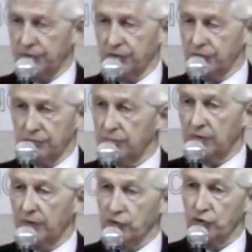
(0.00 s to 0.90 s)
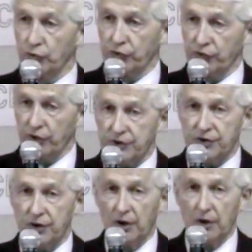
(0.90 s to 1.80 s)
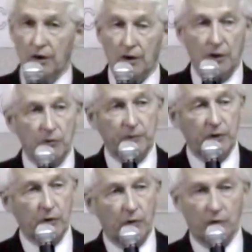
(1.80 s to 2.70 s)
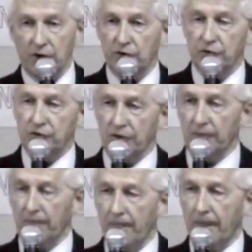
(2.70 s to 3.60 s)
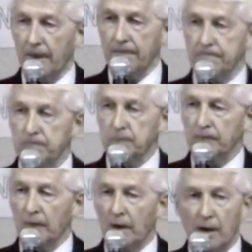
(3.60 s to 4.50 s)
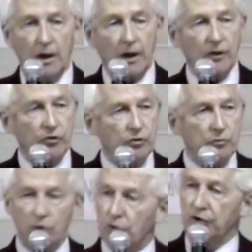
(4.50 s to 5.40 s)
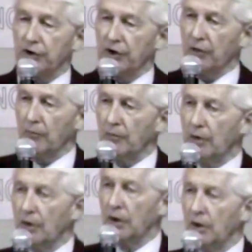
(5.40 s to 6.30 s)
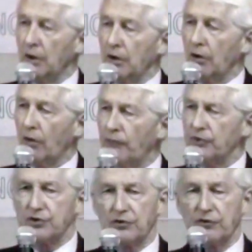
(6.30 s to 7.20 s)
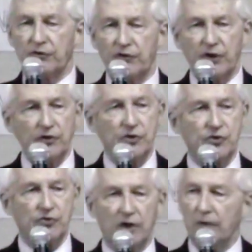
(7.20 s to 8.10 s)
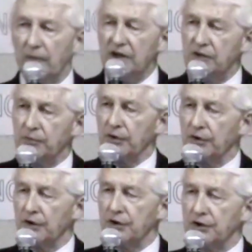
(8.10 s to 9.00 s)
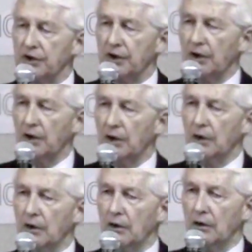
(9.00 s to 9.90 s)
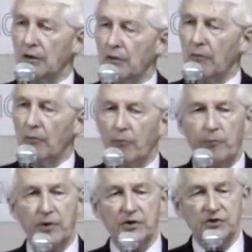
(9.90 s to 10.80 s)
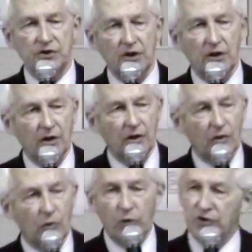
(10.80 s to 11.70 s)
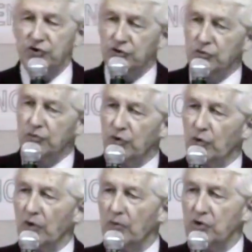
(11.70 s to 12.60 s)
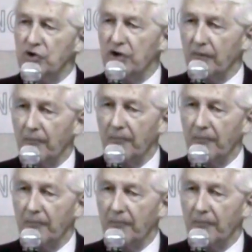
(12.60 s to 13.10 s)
to give a short address, I would be quite willing to do so. And the group looked at him in almost thunderstruck amazement, and they said, but sir, we assumed you were a Muslim.